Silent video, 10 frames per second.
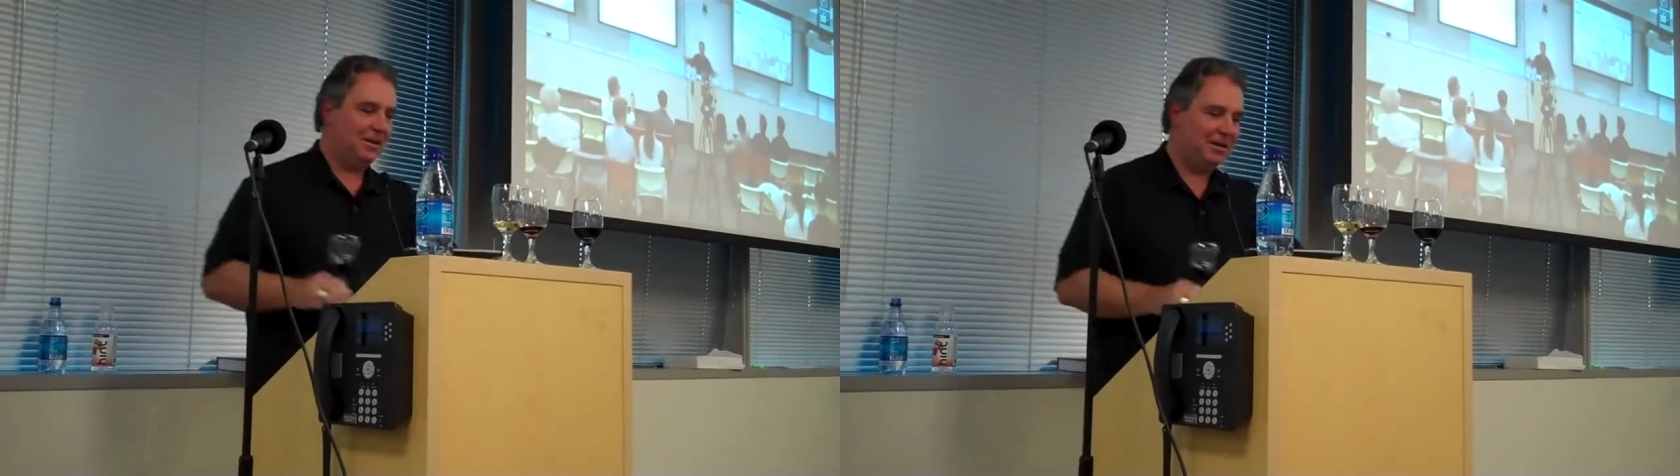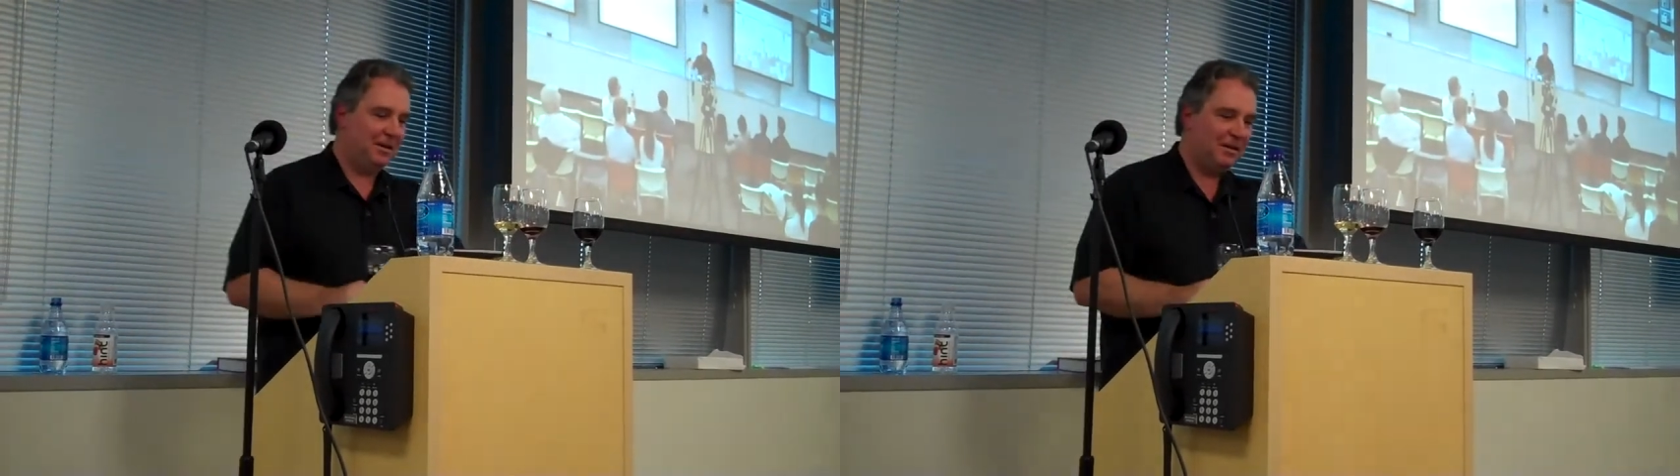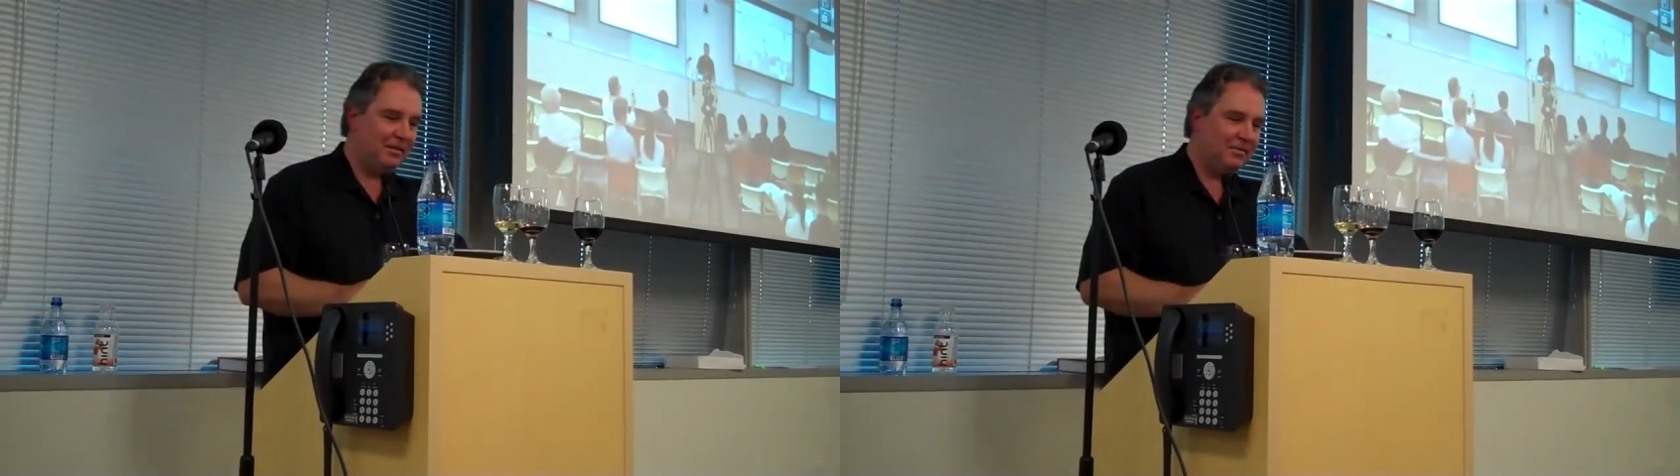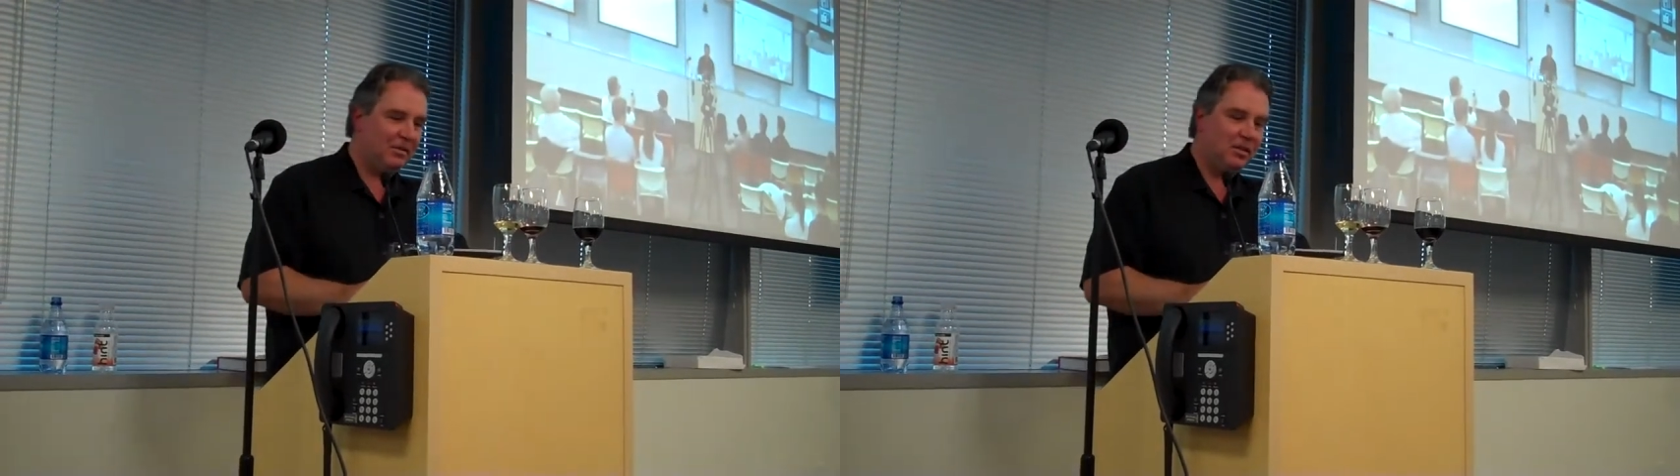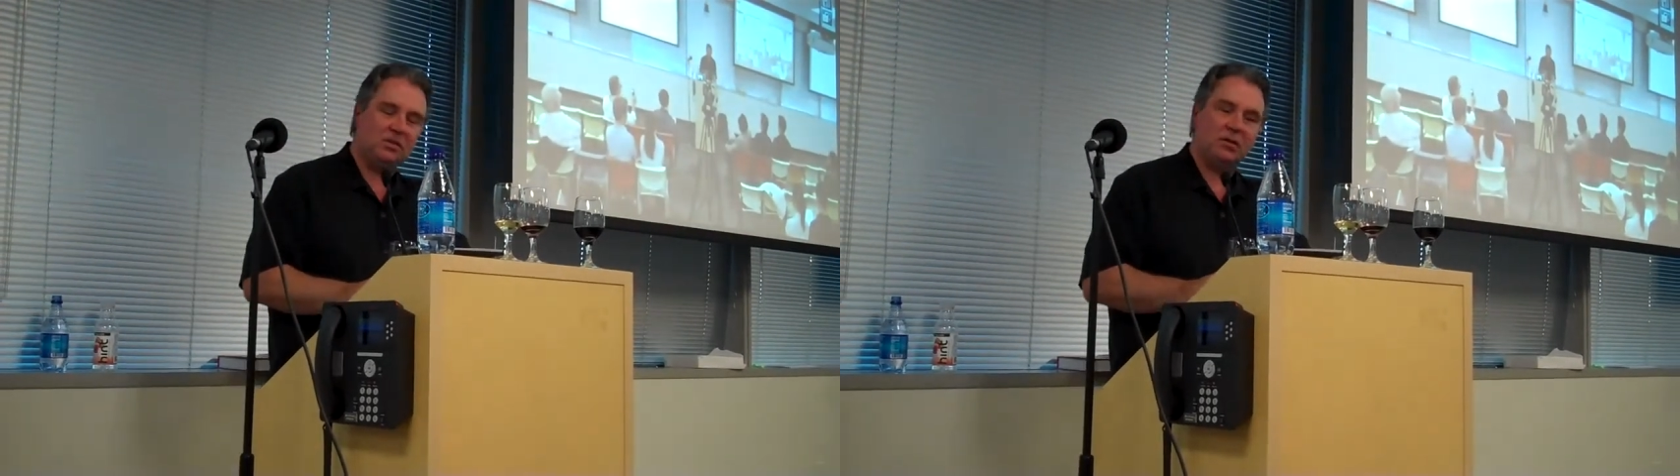
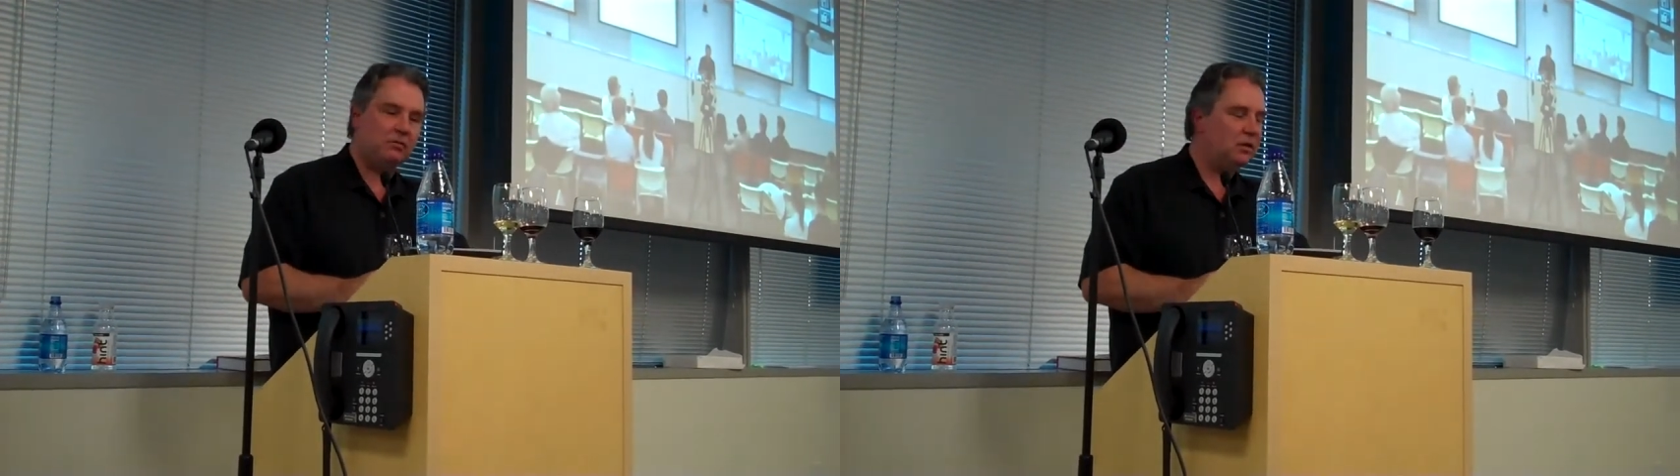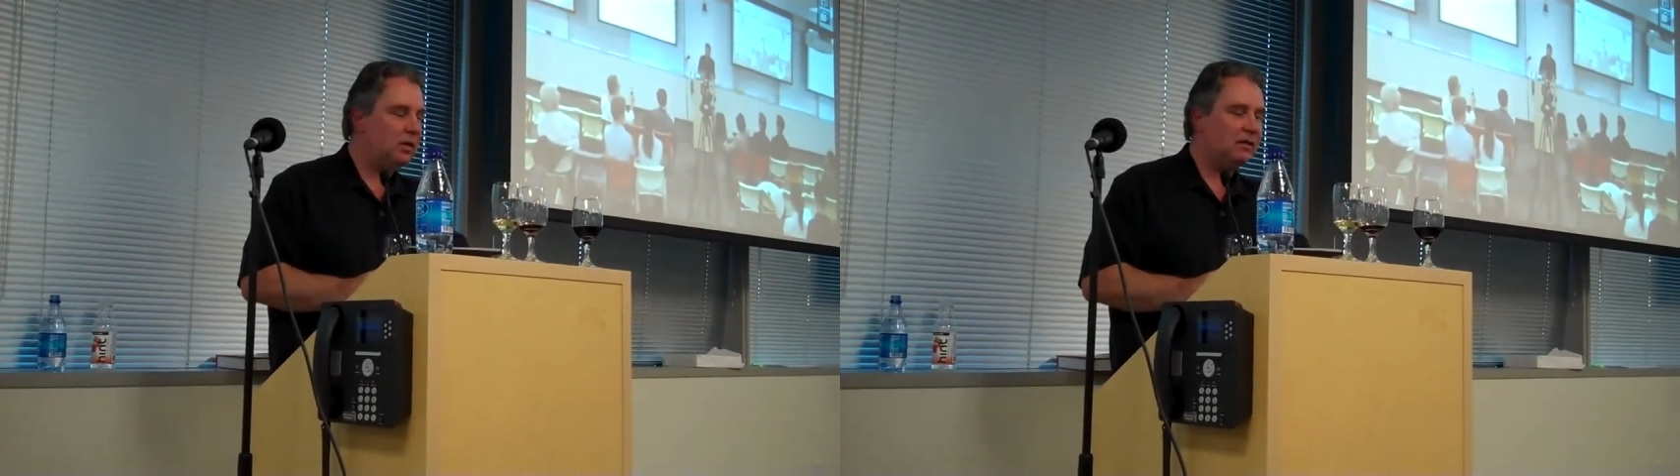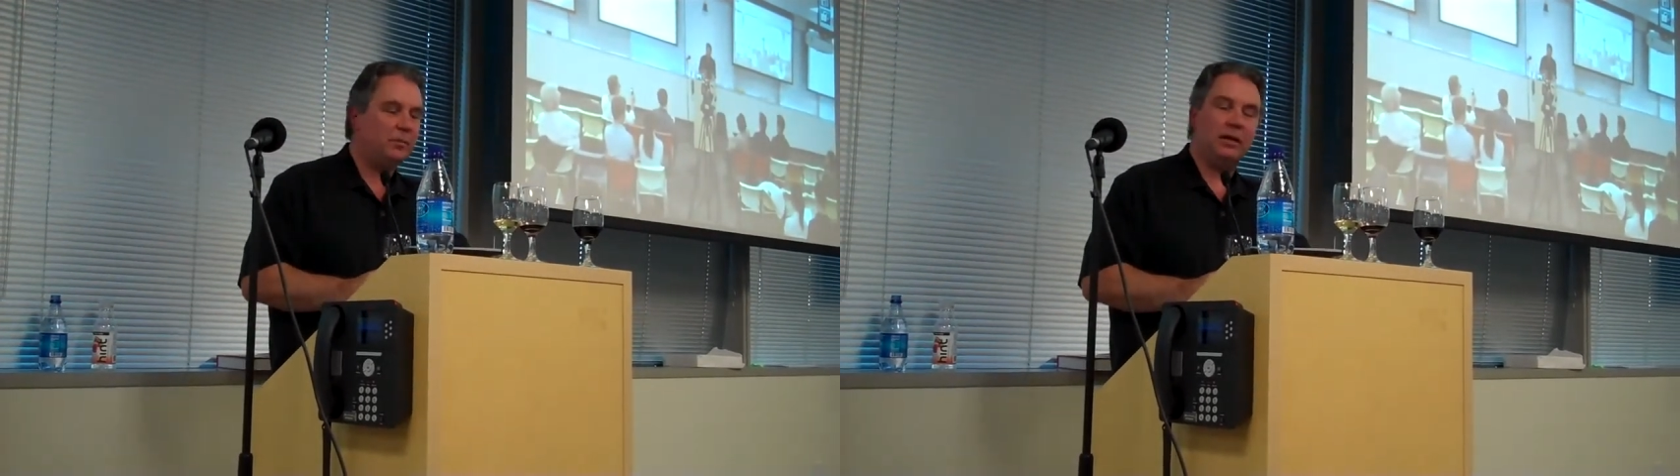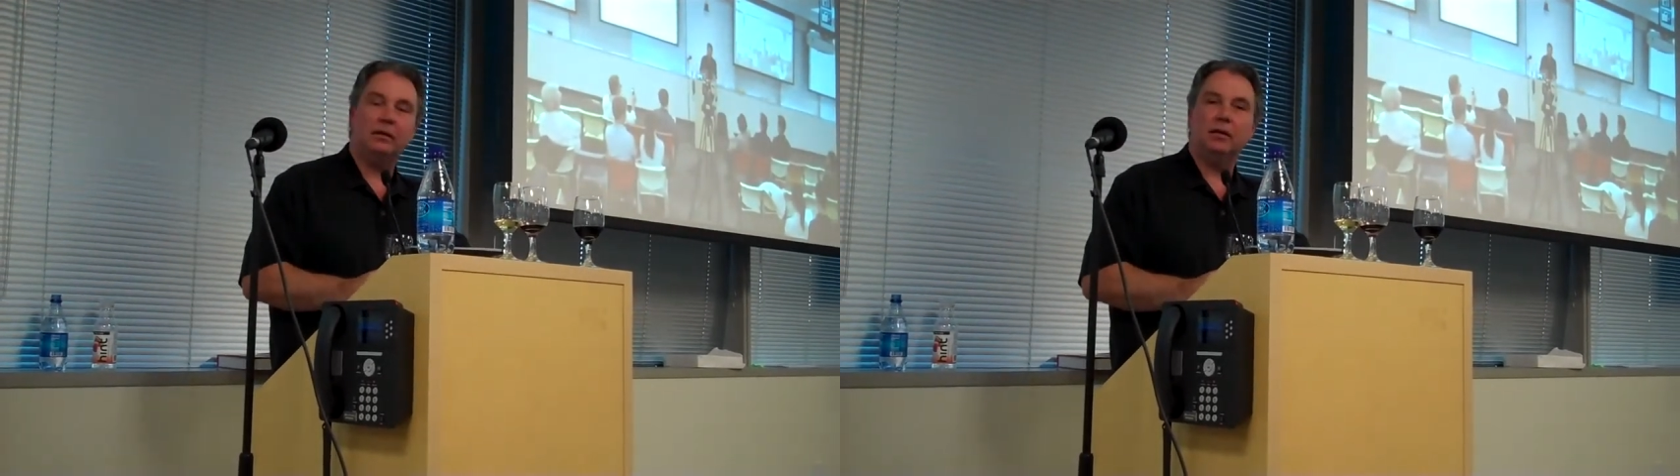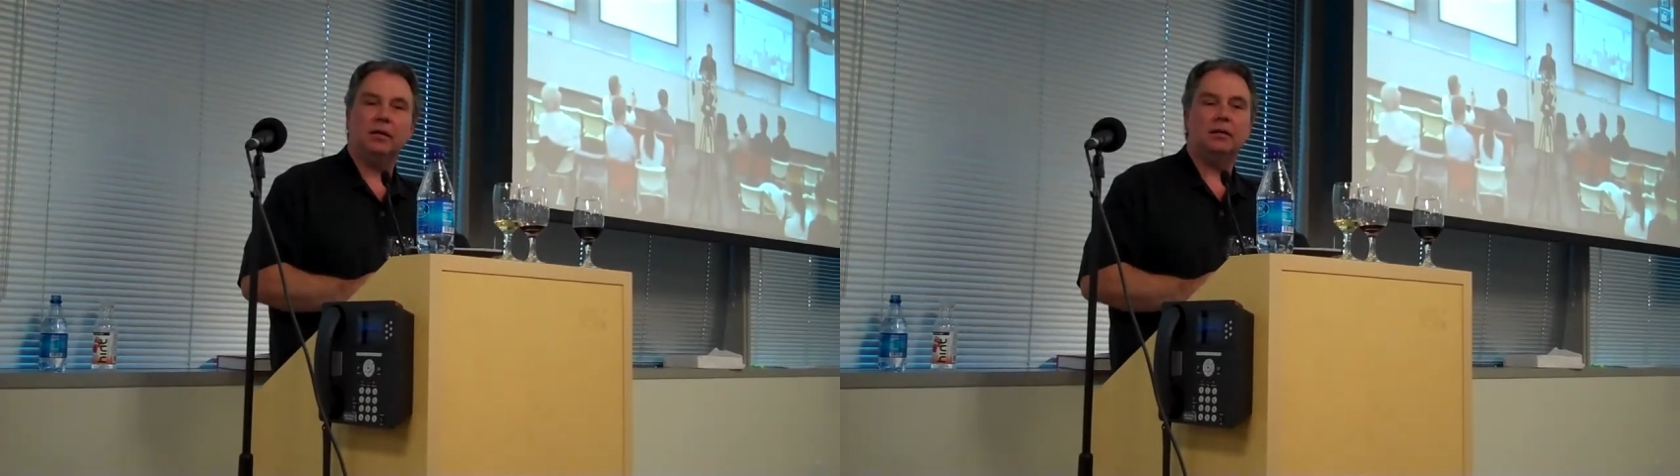and he's a very nice
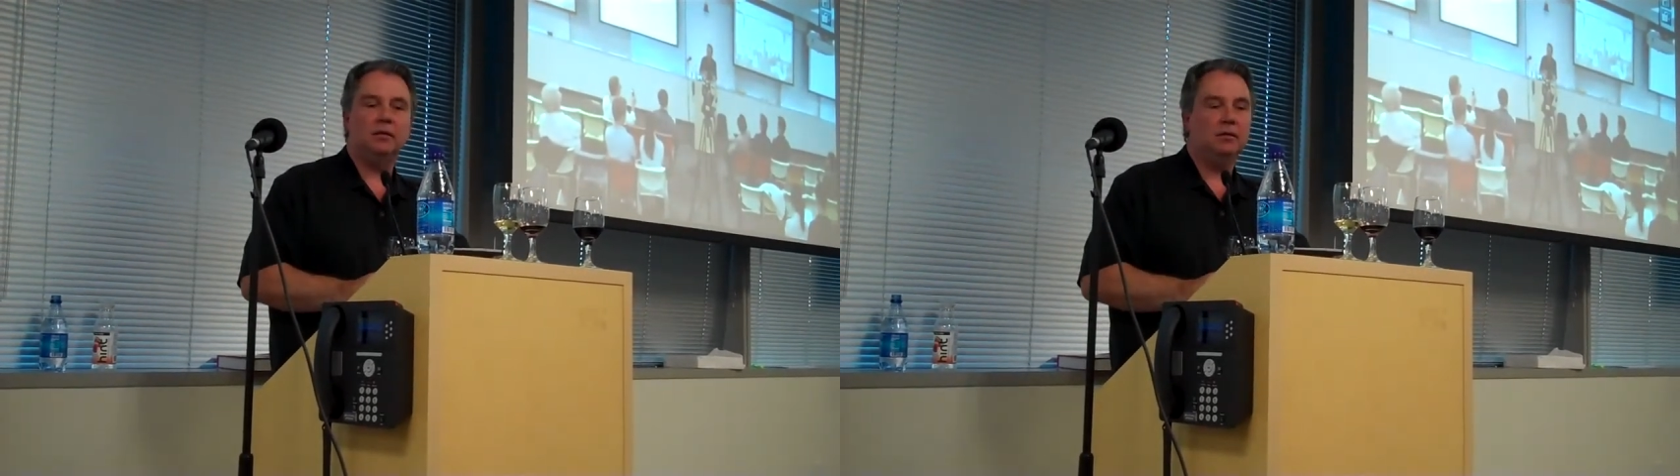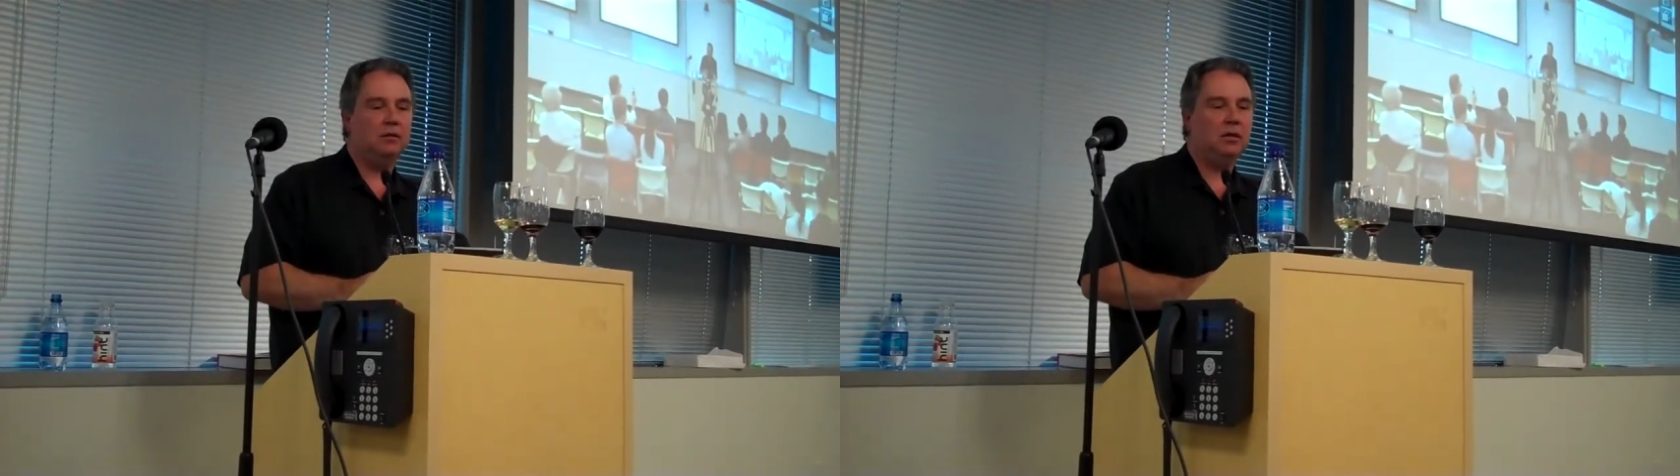man. And